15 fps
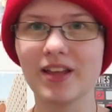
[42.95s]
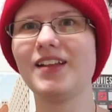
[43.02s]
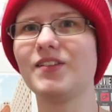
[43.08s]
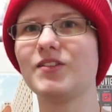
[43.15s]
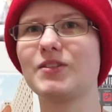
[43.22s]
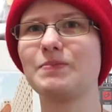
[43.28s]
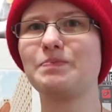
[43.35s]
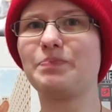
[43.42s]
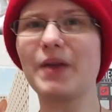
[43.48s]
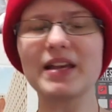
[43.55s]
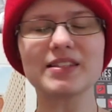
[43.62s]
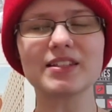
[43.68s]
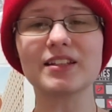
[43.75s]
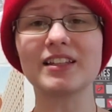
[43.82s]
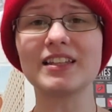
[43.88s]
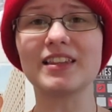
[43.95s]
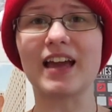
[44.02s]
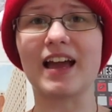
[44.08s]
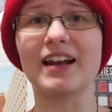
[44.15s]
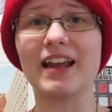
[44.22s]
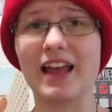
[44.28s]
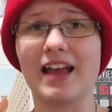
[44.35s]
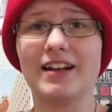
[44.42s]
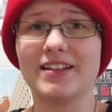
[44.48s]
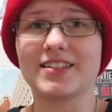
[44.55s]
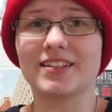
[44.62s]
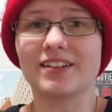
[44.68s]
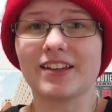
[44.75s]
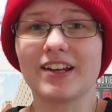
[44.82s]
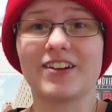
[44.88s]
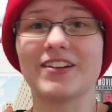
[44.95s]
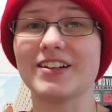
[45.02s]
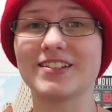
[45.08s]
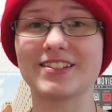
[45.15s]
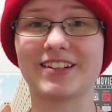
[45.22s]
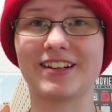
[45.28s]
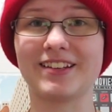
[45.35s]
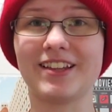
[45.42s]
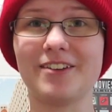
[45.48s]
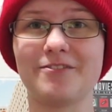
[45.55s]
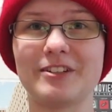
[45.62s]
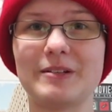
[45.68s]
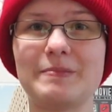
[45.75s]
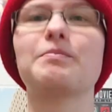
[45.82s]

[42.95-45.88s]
It's basically that, and it's hilarious, and I love it.